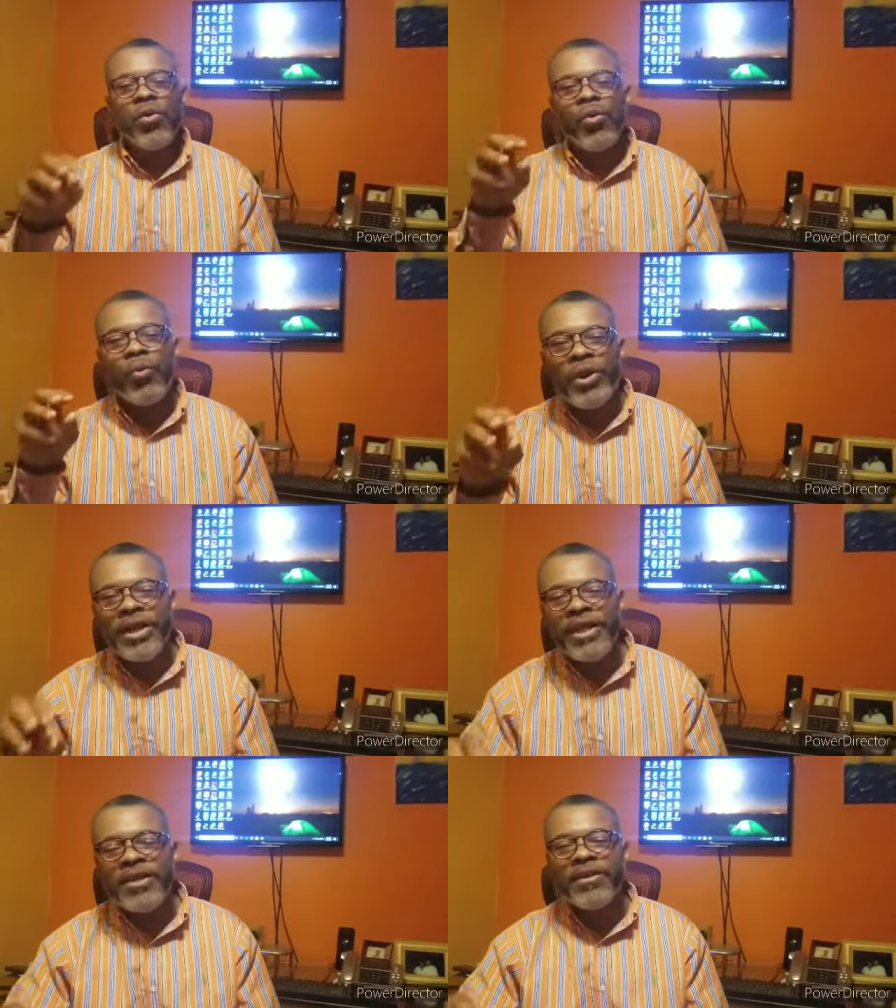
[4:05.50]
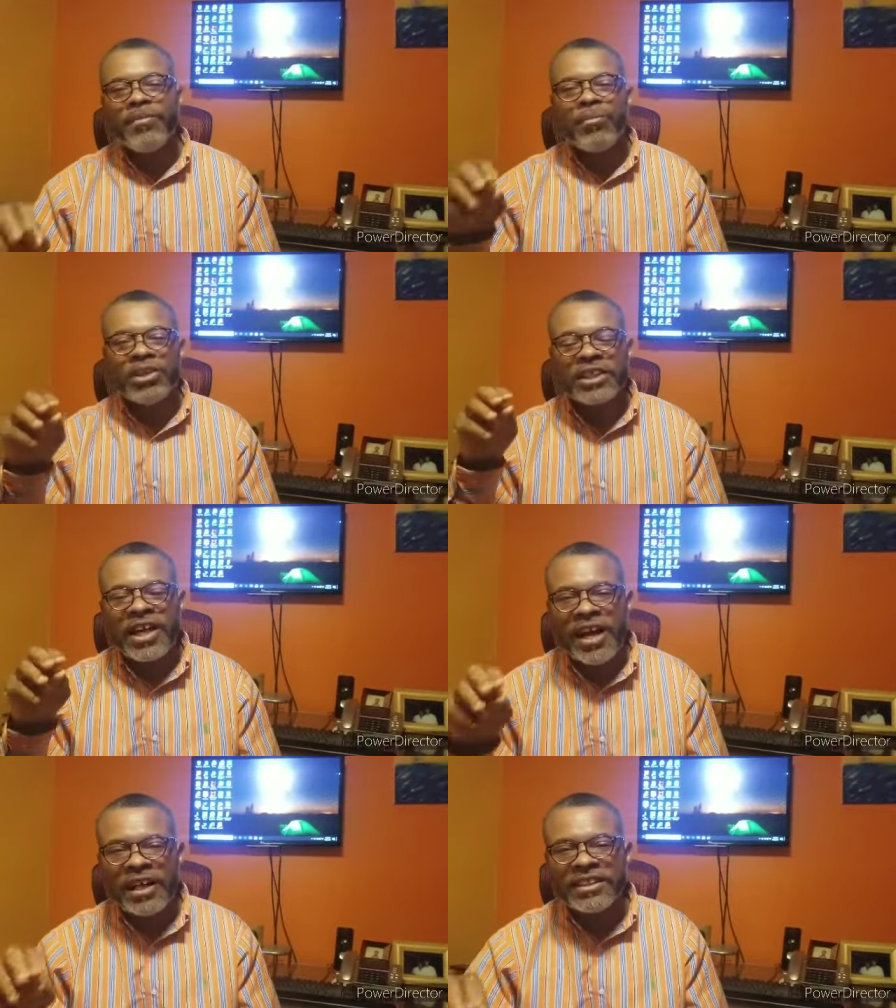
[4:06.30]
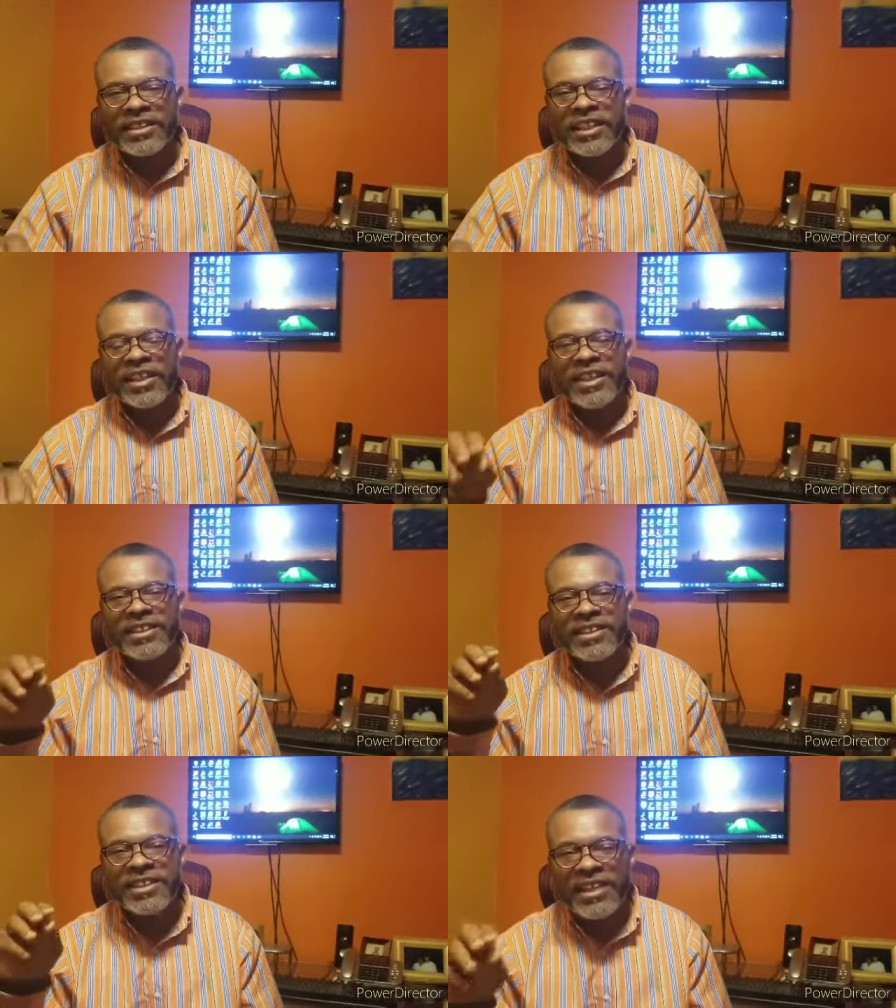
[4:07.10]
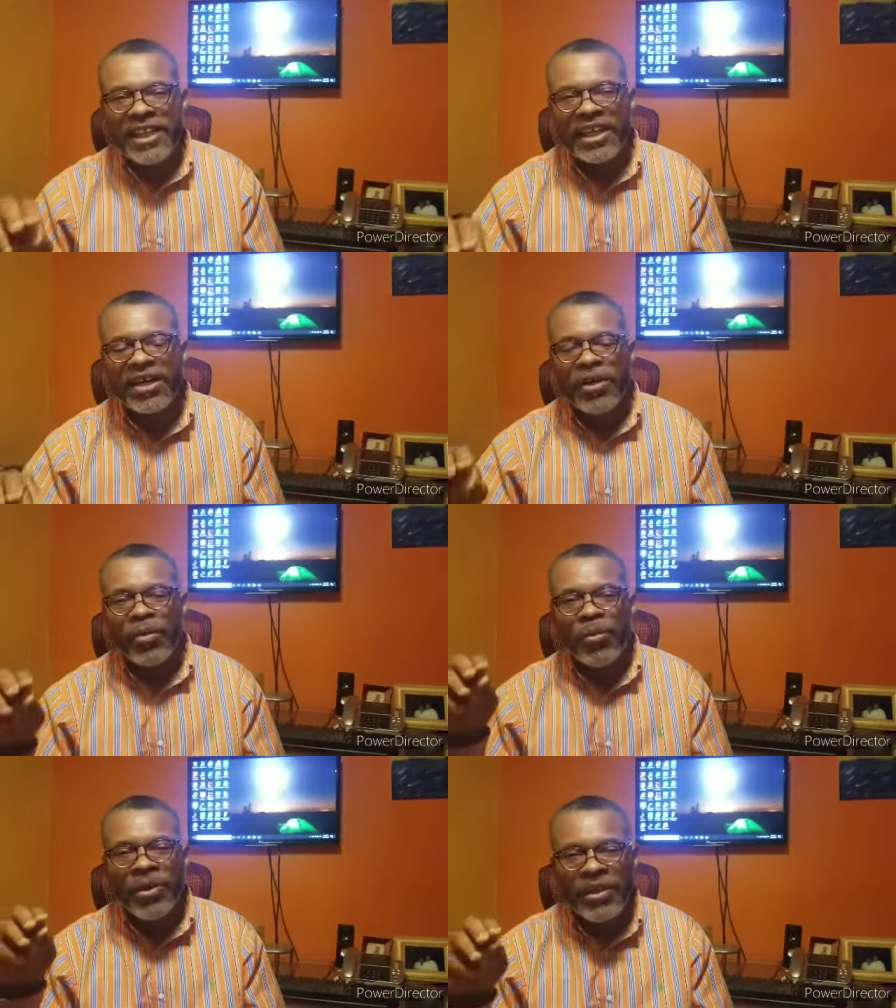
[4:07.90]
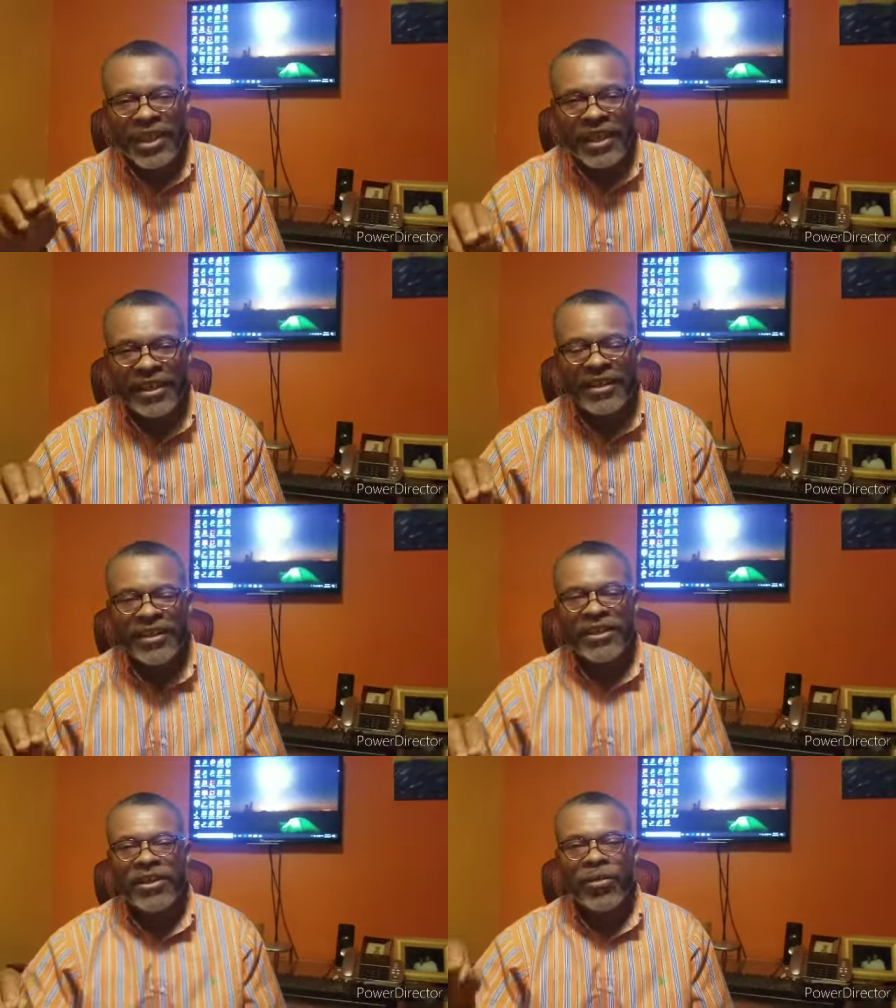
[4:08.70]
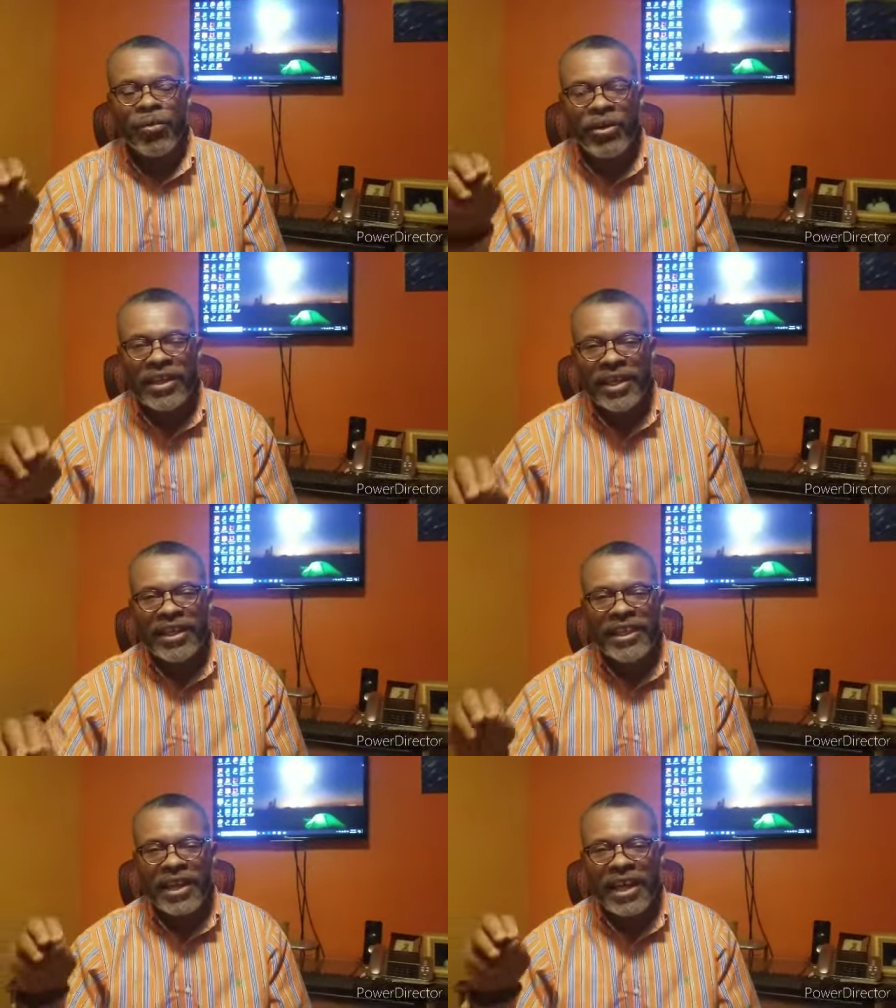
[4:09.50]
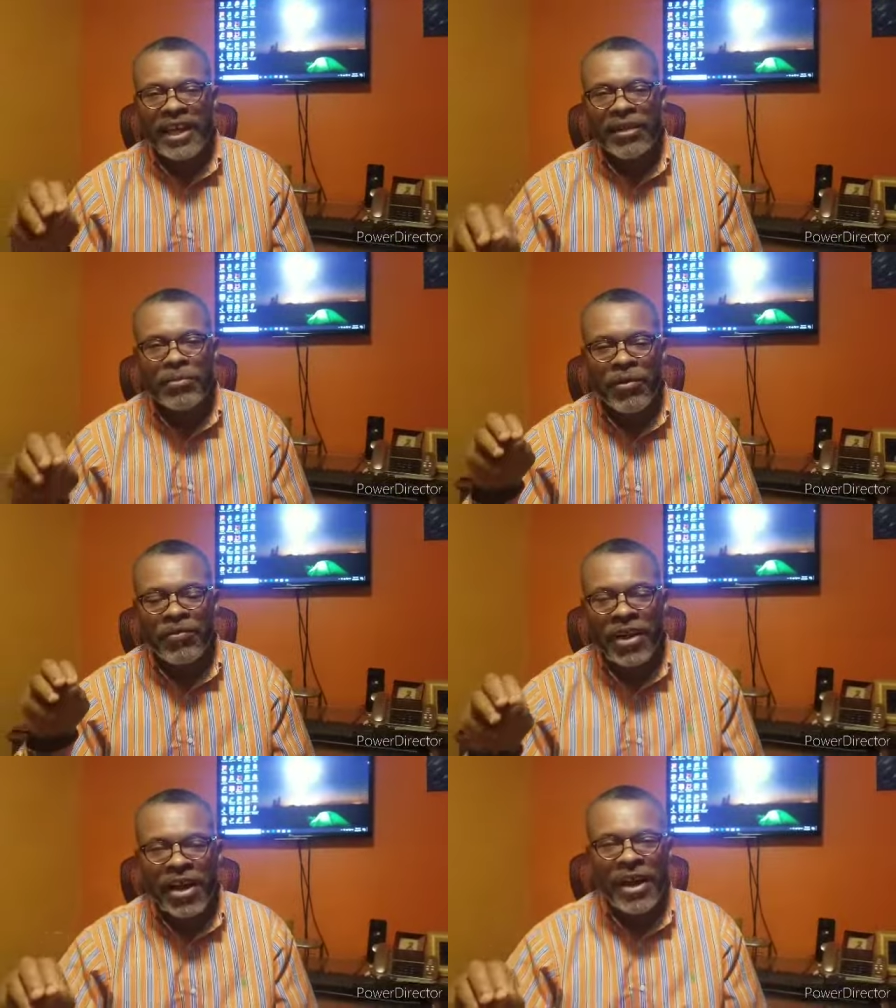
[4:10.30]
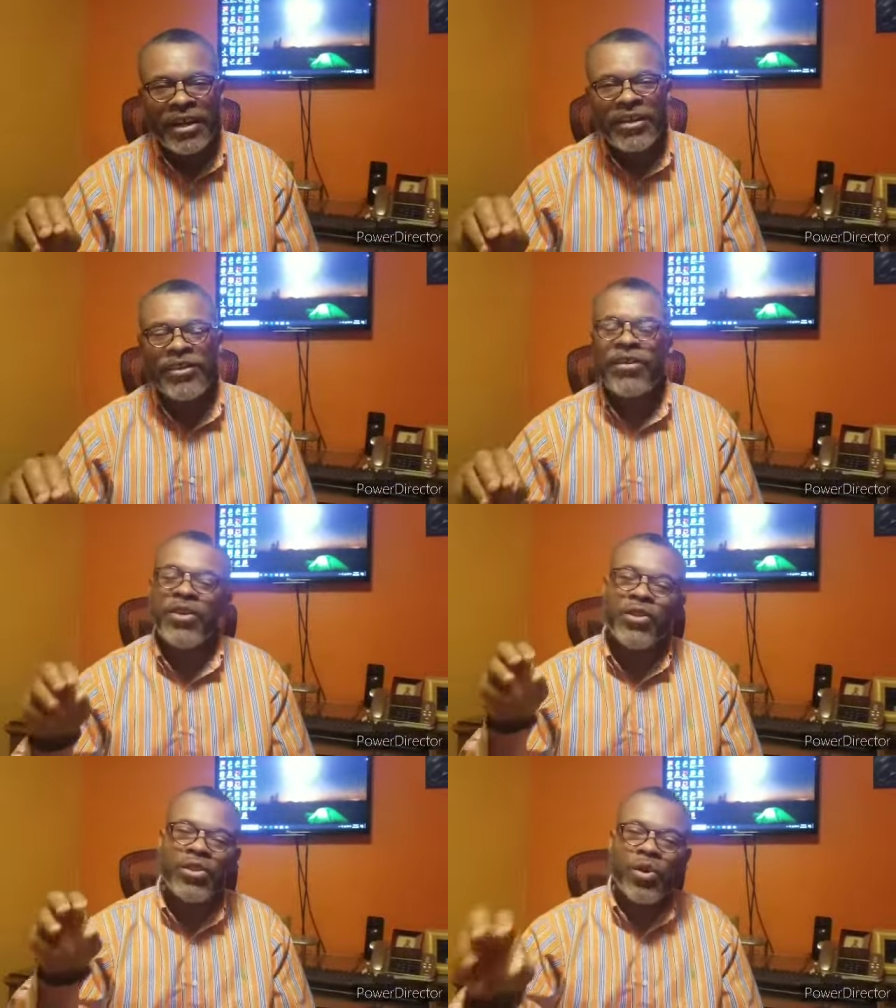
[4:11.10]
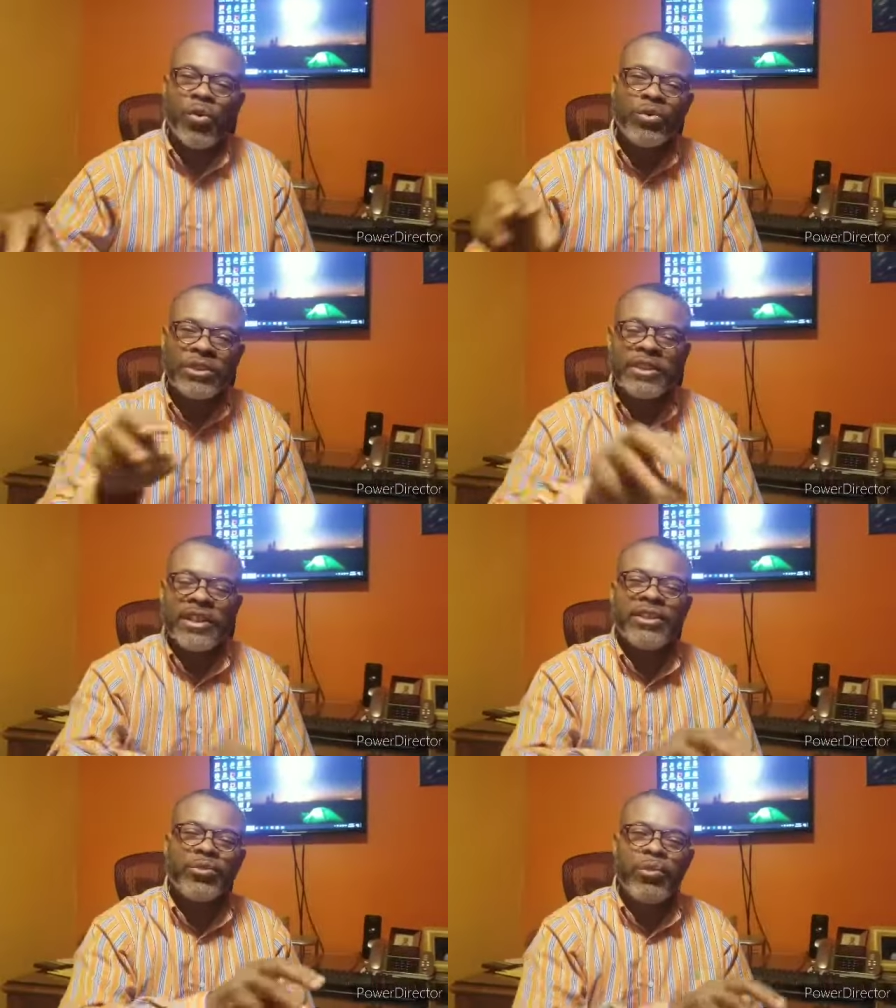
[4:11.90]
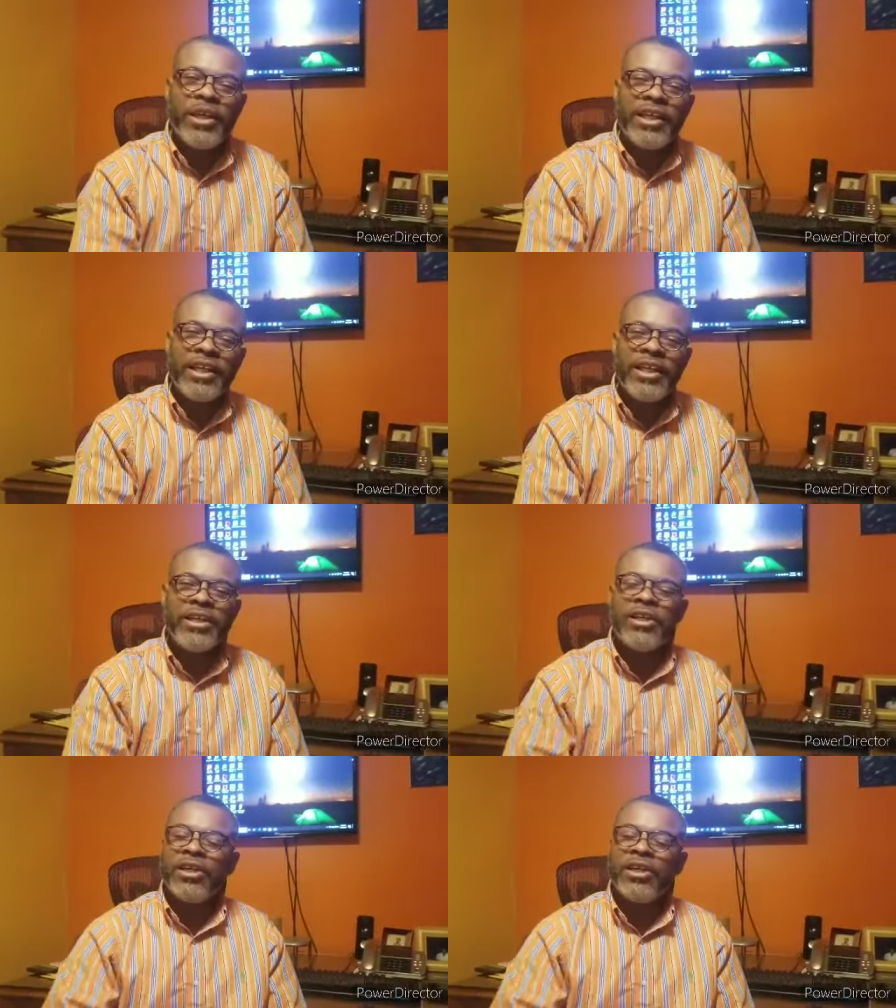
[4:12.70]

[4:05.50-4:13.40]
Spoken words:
We must constantly seek within the kingdom of God, those things we need.